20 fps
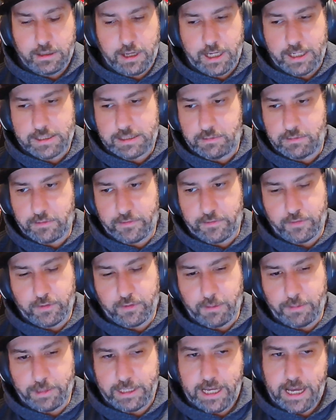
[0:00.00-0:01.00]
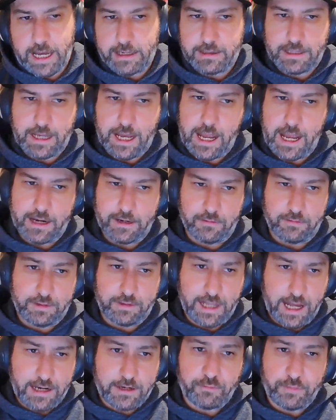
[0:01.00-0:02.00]
I said before, I mean, they had
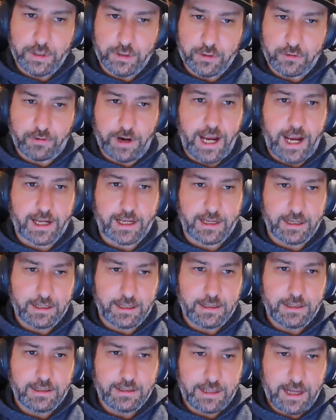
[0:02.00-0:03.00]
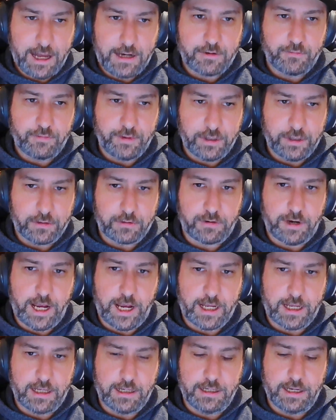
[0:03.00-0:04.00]
a real crack. They had a real
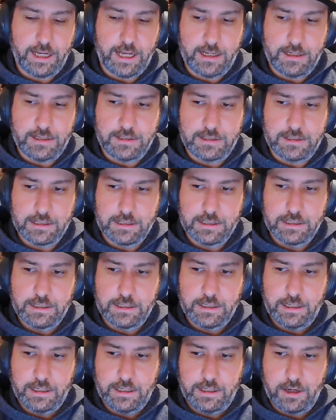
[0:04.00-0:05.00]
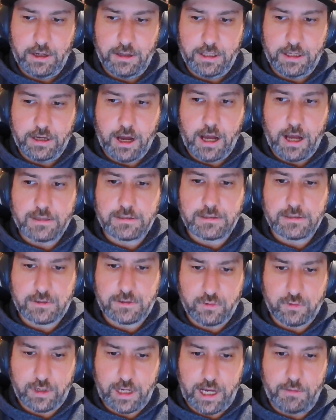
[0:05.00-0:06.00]
crack, and the guys that
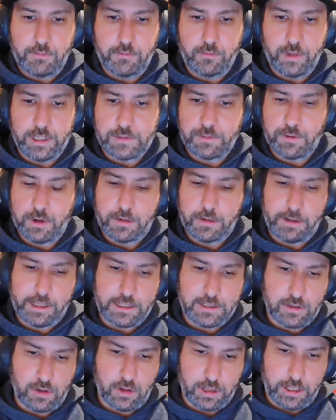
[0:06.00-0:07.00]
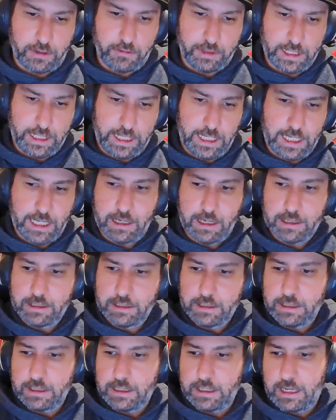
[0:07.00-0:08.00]
stood up. We spoke about this earlier in the year.
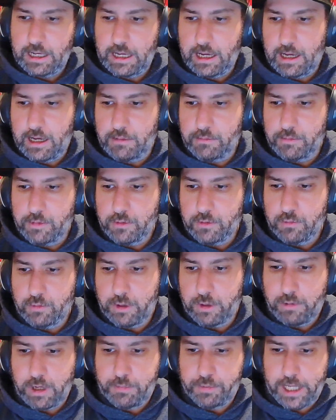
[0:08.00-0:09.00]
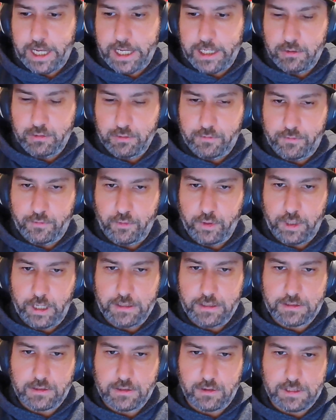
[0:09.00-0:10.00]
When we're playing good footy,
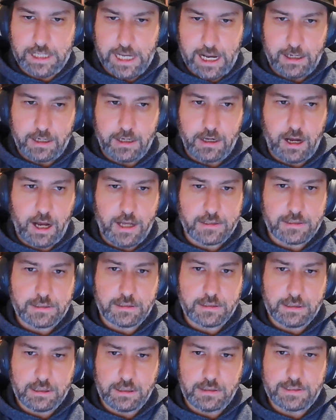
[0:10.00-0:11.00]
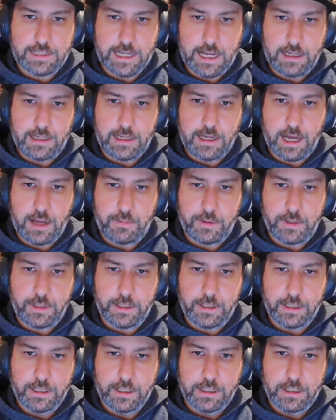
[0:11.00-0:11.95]
it's those young guys that are standing up, and